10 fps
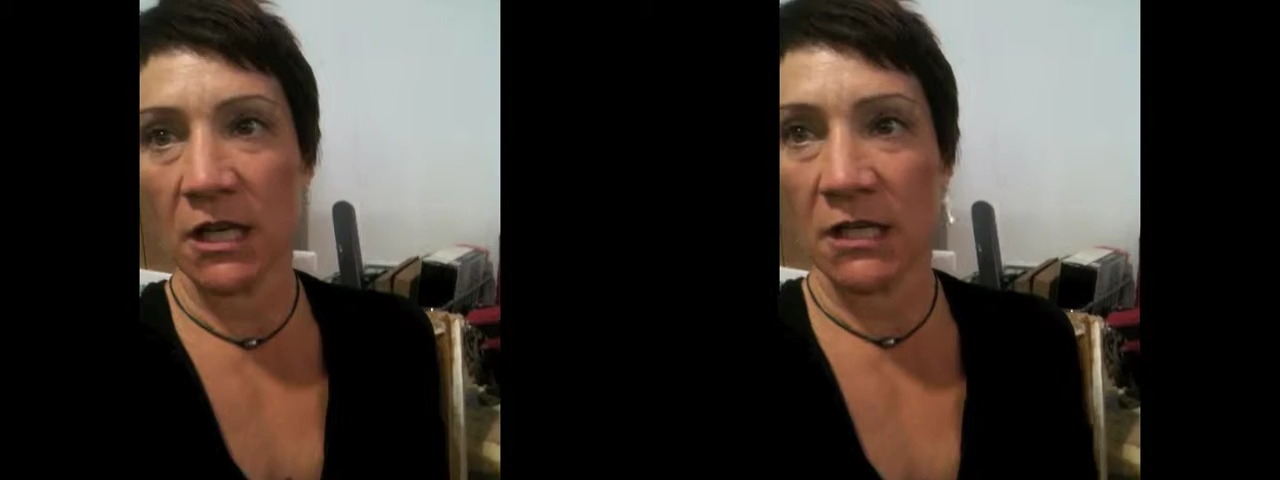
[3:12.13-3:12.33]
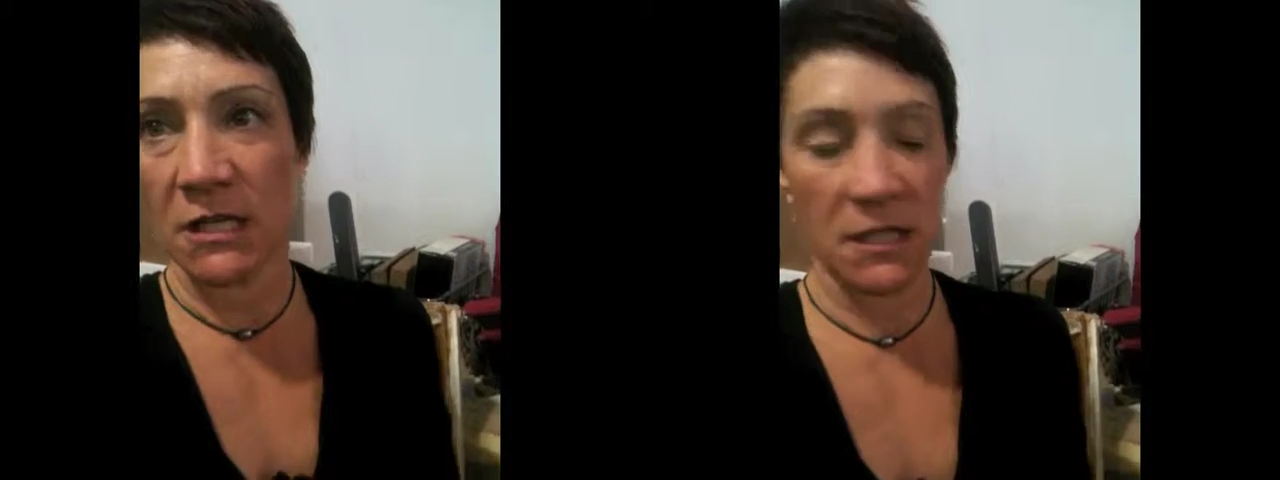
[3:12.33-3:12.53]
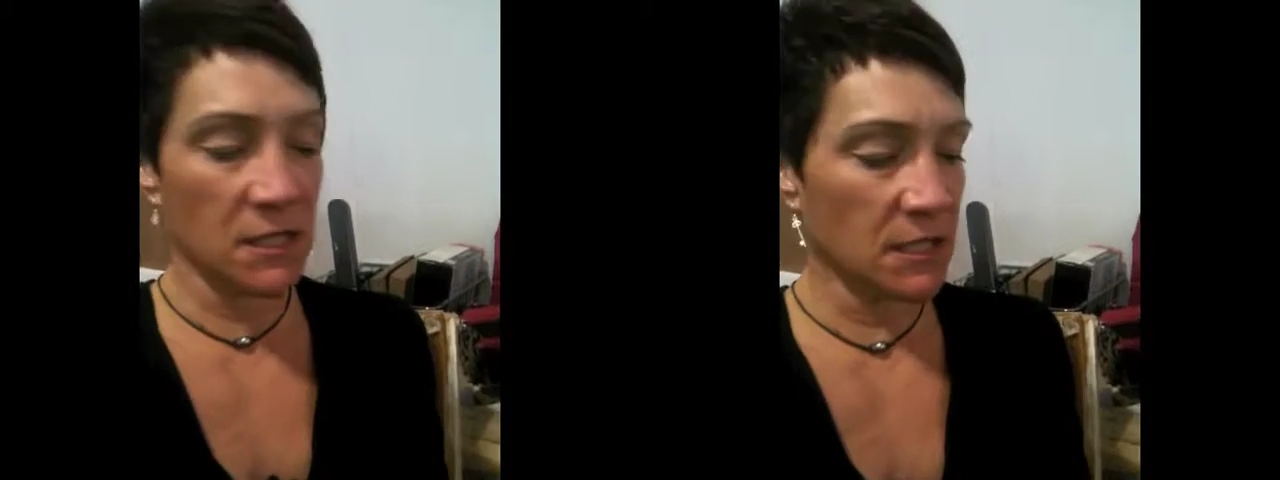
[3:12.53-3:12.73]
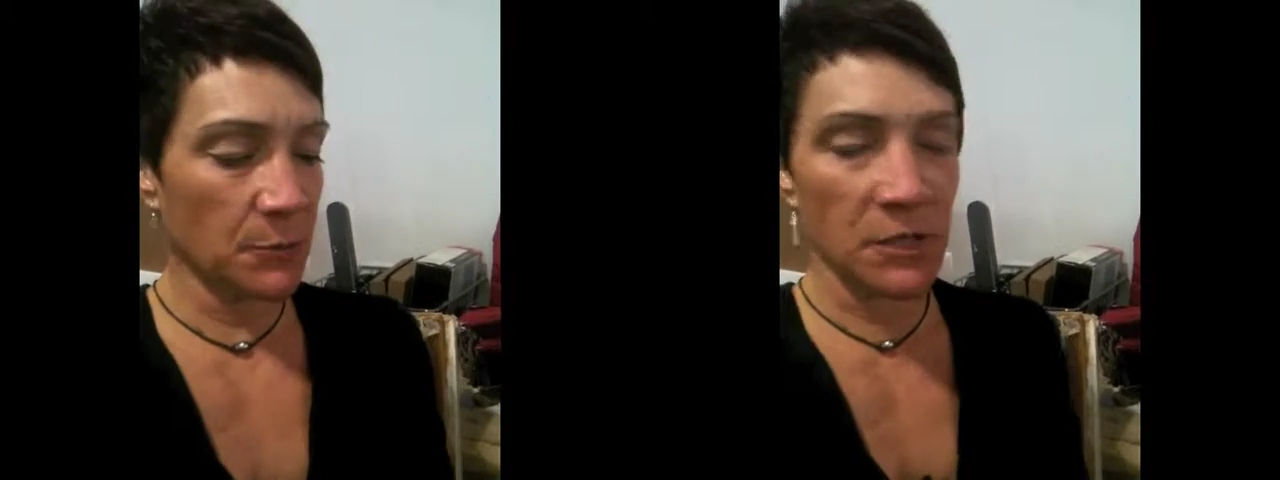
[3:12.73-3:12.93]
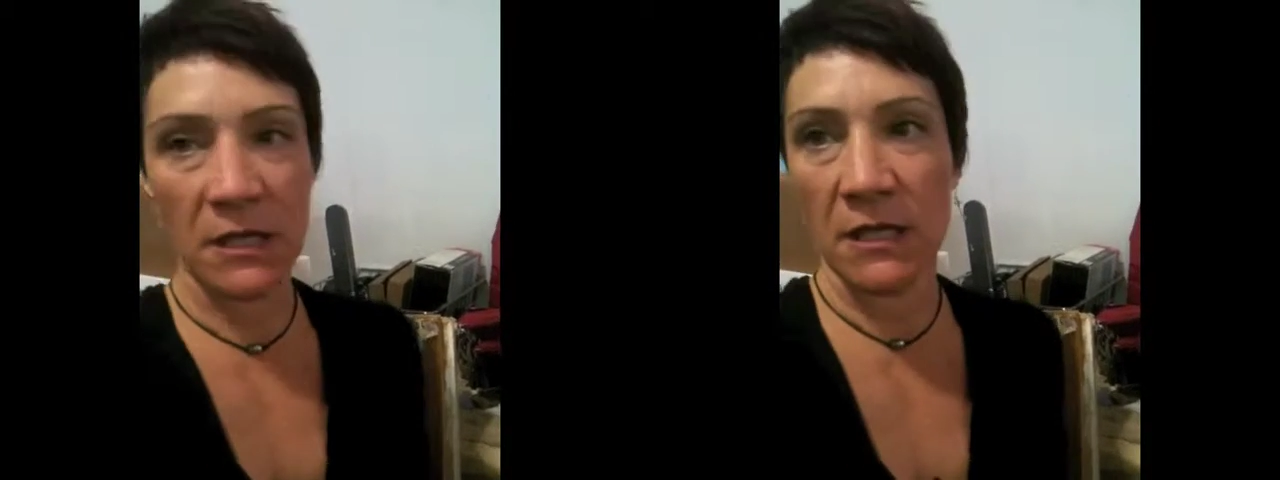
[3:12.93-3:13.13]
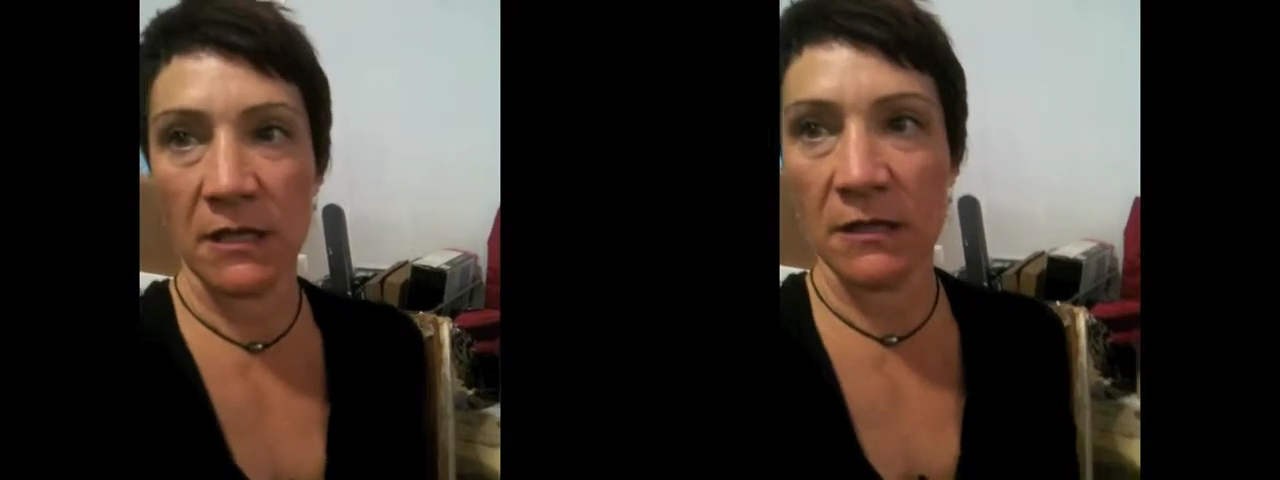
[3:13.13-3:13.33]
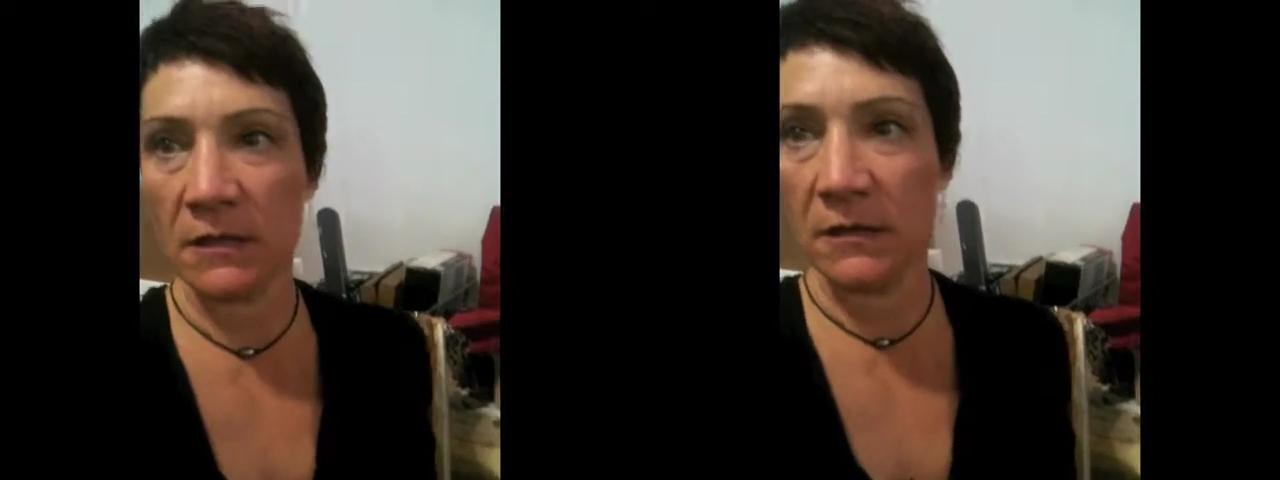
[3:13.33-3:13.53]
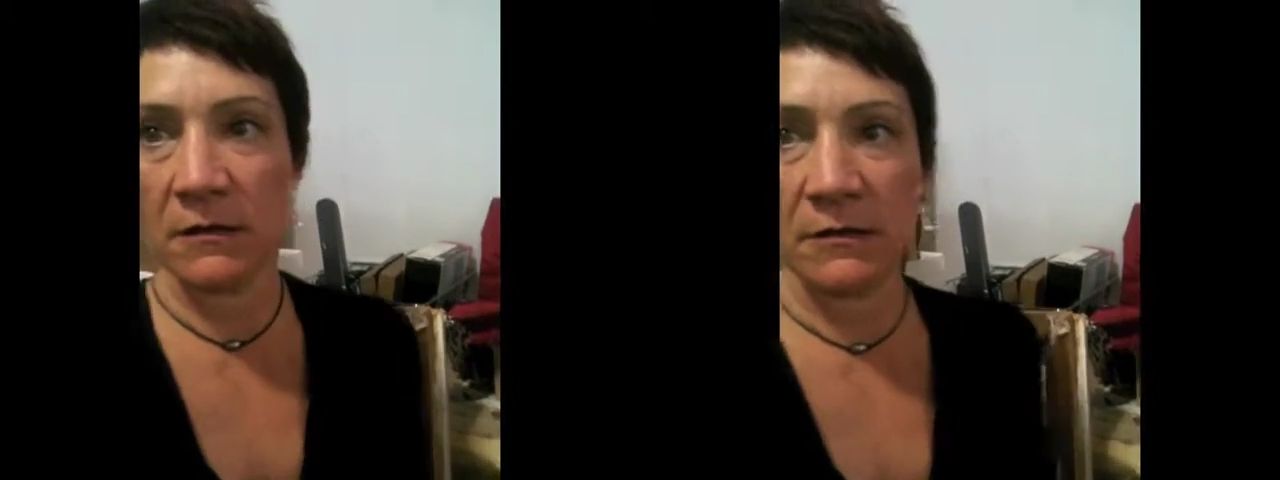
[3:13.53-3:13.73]
I just dip it in
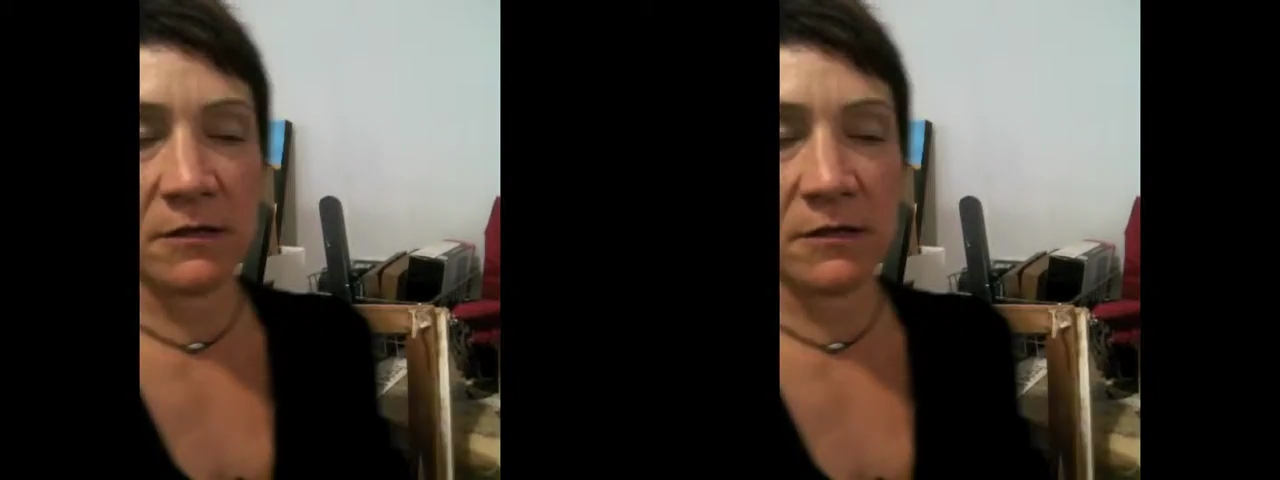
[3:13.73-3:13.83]
the